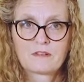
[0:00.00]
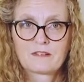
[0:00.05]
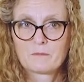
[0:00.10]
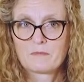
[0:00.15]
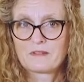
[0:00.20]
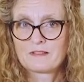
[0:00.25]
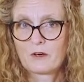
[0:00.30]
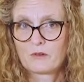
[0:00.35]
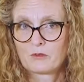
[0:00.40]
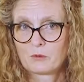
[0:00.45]

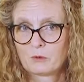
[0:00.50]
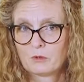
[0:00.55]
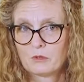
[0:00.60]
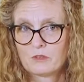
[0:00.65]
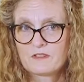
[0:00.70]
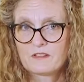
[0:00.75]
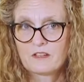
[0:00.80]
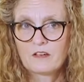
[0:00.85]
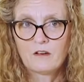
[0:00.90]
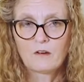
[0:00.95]
soda
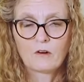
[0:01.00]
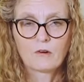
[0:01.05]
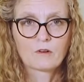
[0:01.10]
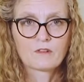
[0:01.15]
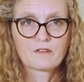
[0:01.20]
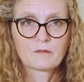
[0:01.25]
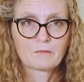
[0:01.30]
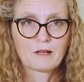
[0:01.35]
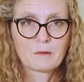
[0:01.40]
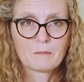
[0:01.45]
water or
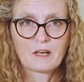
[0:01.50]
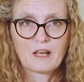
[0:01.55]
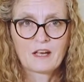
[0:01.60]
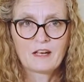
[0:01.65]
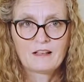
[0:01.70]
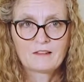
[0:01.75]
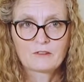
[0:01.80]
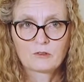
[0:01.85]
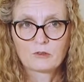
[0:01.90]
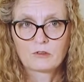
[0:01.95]
some
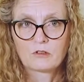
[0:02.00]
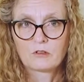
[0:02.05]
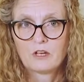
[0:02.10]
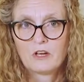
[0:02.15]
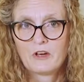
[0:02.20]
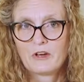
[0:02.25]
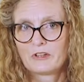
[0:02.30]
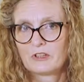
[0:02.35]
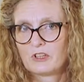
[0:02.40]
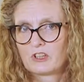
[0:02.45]
lemonade, or
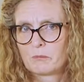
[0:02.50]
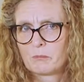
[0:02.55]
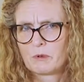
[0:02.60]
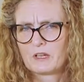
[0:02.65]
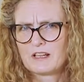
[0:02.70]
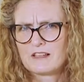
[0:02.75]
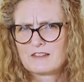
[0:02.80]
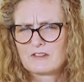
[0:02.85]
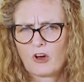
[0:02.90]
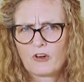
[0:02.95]
you can put it
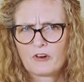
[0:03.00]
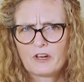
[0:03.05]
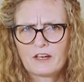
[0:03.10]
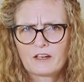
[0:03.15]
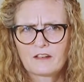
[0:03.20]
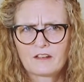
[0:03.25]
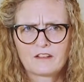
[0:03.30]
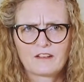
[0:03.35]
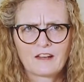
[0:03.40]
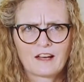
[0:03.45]
in tonic
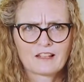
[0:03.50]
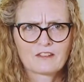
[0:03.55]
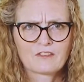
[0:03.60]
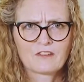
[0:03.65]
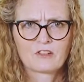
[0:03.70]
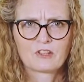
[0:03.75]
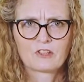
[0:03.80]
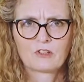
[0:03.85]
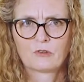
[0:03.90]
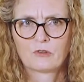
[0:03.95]
and add
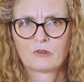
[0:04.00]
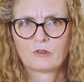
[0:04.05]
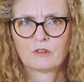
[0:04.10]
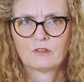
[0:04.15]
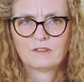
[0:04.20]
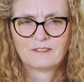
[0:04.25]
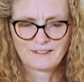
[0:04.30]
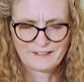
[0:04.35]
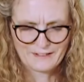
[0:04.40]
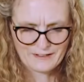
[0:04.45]
your
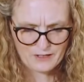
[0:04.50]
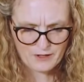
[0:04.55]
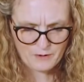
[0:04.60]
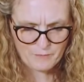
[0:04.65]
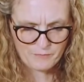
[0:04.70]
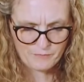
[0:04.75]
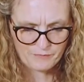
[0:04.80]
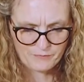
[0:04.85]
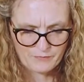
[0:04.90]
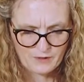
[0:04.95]

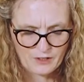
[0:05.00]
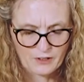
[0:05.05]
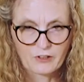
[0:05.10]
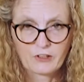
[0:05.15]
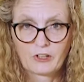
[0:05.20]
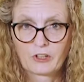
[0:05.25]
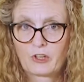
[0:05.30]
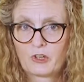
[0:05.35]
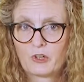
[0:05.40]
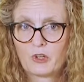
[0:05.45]

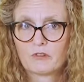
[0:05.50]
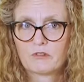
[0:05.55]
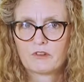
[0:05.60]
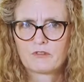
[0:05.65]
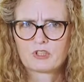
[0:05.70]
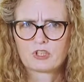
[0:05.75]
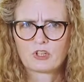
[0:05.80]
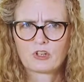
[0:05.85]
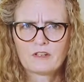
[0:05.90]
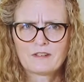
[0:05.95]
liqueur of
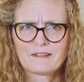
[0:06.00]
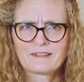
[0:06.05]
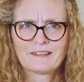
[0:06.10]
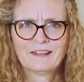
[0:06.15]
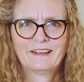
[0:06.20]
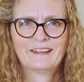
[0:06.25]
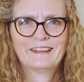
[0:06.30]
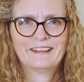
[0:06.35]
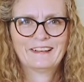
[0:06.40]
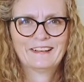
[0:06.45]
choice.
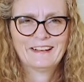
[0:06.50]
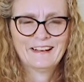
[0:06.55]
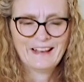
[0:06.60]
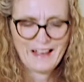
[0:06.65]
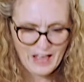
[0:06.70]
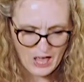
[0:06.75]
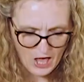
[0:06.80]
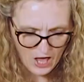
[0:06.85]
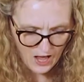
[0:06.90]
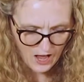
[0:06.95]

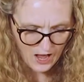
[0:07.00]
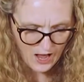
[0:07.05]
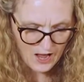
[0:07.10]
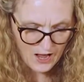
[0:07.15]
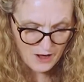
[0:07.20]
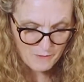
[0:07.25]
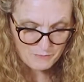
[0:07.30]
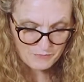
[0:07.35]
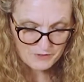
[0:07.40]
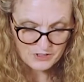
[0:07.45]

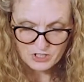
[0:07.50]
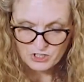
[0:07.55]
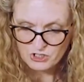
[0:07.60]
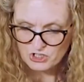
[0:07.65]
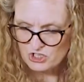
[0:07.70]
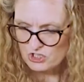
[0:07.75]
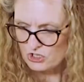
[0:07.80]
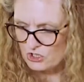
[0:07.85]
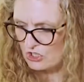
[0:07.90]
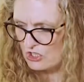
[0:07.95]
Just
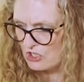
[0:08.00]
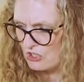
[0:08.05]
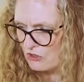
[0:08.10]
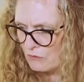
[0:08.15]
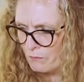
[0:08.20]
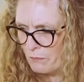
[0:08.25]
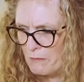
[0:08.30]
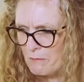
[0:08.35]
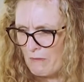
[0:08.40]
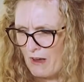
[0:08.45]

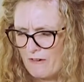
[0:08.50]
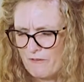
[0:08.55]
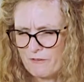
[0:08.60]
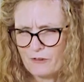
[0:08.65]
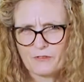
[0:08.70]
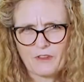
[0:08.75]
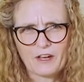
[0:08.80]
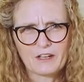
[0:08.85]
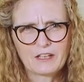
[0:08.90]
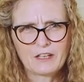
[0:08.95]
be mindful
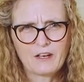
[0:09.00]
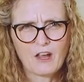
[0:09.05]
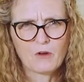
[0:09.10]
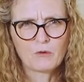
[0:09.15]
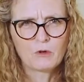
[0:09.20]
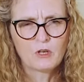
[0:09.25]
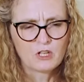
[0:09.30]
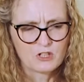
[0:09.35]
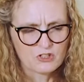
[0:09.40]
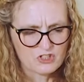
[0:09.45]
that
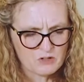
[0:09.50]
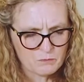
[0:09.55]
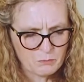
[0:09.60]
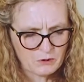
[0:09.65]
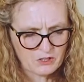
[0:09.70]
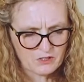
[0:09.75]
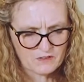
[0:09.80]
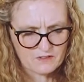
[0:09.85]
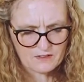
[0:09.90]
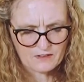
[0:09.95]
just
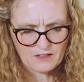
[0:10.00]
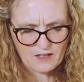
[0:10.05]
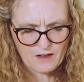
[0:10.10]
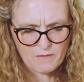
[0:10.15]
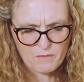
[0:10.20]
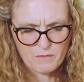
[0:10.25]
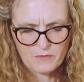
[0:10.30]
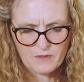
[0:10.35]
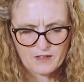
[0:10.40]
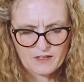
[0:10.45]
because
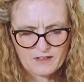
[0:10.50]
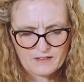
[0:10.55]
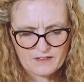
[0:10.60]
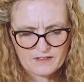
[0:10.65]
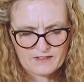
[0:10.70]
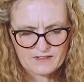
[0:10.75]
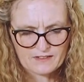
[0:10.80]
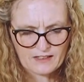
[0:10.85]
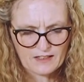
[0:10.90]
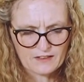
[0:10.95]
the
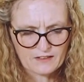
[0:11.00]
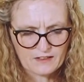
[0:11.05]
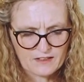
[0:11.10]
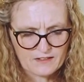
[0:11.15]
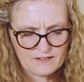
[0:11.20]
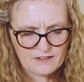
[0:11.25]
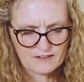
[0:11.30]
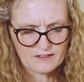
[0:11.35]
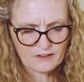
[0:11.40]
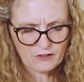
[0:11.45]
skin is
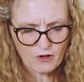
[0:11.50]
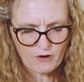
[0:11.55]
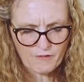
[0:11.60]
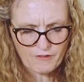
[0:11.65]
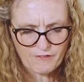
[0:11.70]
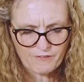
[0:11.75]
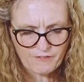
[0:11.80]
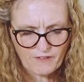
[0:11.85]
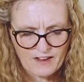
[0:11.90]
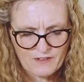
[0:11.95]
a lot of the
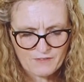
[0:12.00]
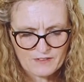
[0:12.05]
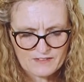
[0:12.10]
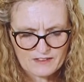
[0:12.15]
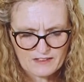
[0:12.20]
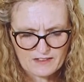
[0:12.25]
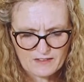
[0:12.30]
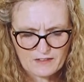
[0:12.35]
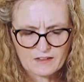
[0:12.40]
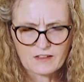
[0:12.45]
flavours
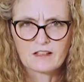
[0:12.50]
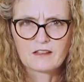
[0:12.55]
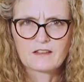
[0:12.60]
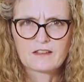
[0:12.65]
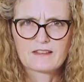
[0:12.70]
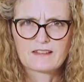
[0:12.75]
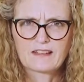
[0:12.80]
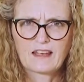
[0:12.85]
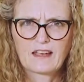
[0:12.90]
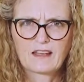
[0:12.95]
in the
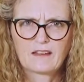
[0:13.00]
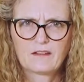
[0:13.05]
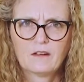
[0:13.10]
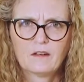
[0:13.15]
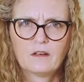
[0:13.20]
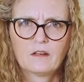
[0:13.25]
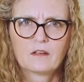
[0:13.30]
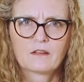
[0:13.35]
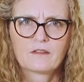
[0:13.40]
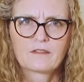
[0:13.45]
skin,
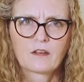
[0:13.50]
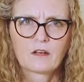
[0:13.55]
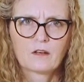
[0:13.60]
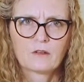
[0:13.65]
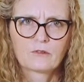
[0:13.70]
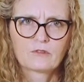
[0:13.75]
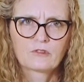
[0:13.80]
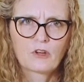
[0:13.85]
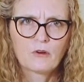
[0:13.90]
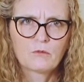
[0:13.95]
so
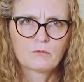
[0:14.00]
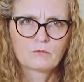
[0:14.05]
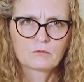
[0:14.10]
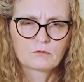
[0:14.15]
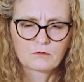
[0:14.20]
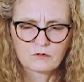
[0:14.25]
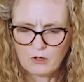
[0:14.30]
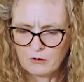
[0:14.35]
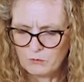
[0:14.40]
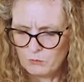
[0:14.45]

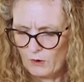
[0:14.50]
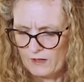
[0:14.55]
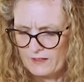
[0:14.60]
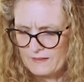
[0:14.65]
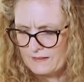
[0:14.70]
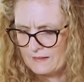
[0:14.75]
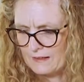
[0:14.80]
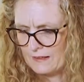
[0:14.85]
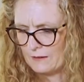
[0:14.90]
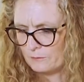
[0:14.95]
don't
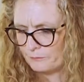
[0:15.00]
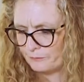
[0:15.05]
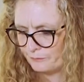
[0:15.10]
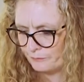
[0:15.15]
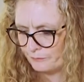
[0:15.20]
waste it.